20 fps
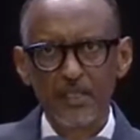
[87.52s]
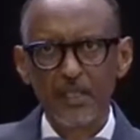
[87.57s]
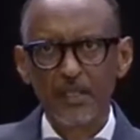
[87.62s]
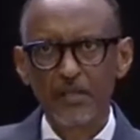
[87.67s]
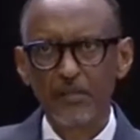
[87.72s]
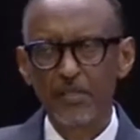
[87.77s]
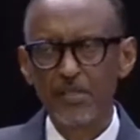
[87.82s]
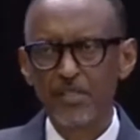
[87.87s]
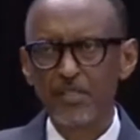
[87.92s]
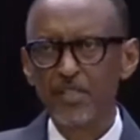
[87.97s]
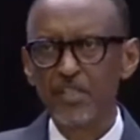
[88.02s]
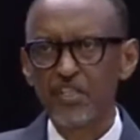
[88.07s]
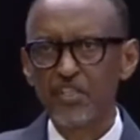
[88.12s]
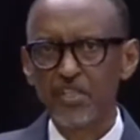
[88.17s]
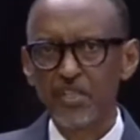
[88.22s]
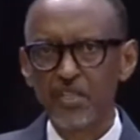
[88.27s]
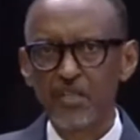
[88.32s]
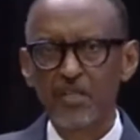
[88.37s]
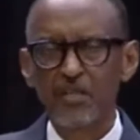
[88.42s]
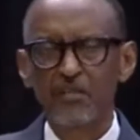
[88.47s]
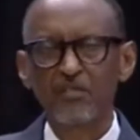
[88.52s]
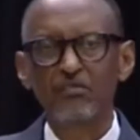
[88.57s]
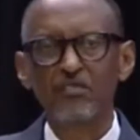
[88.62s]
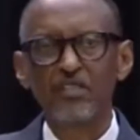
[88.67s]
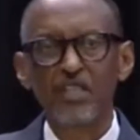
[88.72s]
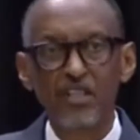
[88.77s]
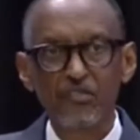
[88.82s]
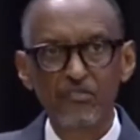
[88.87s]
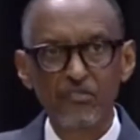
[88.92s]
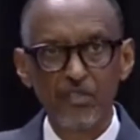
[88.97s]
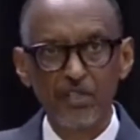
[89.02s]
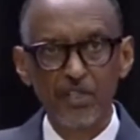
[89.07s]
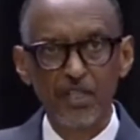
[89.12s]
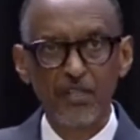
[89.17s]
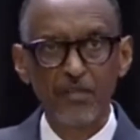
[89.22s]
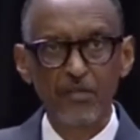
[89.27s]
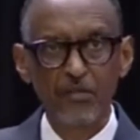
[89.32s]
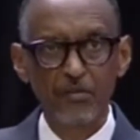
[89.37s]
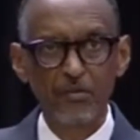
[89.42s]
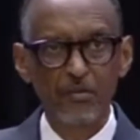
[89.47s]
I was the chair of the
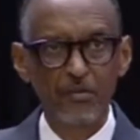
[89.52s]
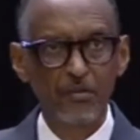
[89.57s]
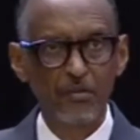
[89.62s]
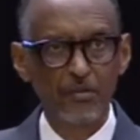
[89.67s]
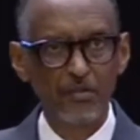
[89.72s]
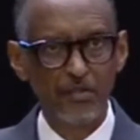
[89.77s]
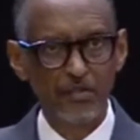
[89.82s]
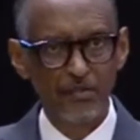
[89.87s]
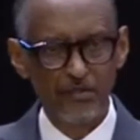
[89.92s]
African Union.